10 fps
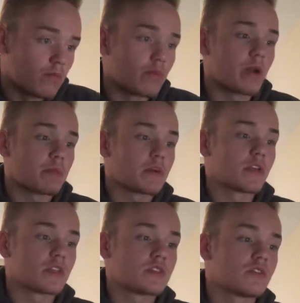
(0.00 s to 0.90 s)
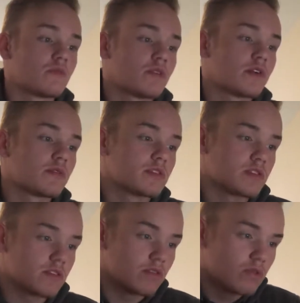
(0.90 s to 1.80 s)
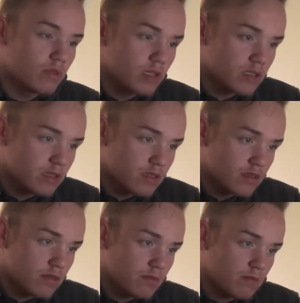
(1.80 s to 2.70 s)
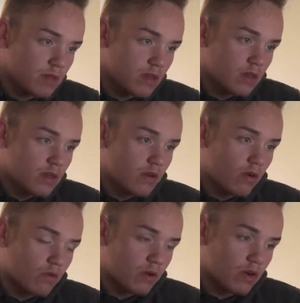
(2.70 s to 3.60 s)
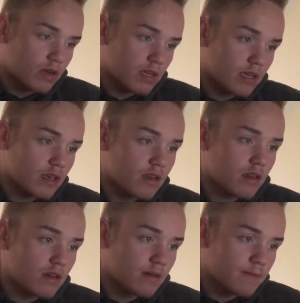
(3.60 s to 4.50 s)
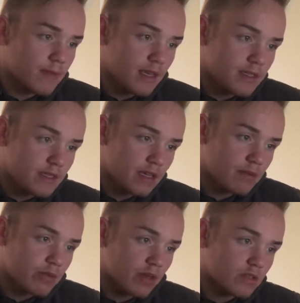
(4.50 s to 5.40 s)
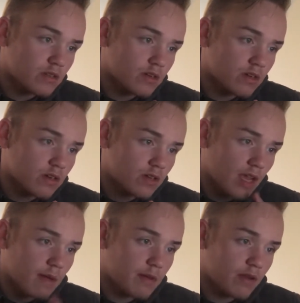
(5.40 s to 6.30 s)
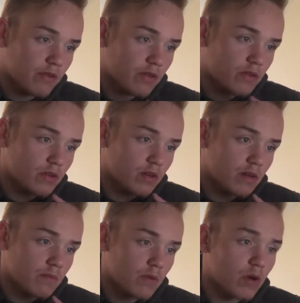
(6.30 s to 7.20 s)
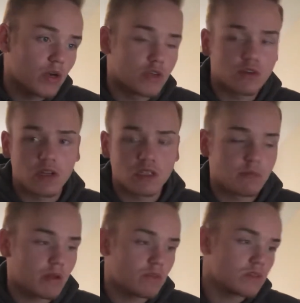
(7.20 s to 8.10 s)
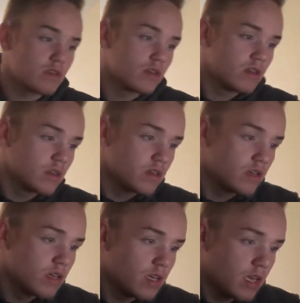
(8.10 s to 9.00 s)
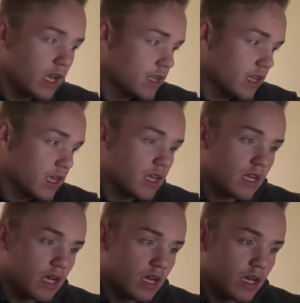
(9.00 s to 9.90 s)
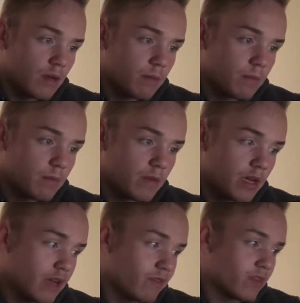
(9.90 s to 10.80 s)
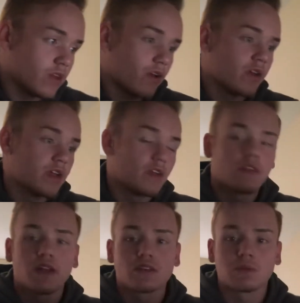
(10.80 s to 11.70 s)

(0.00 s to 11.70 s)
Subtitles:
what I'm gonna still order, which is a cooling system, overhaul kit, AC compressor, cabin air filter, motor and trans mounts. And then I have a thing in here that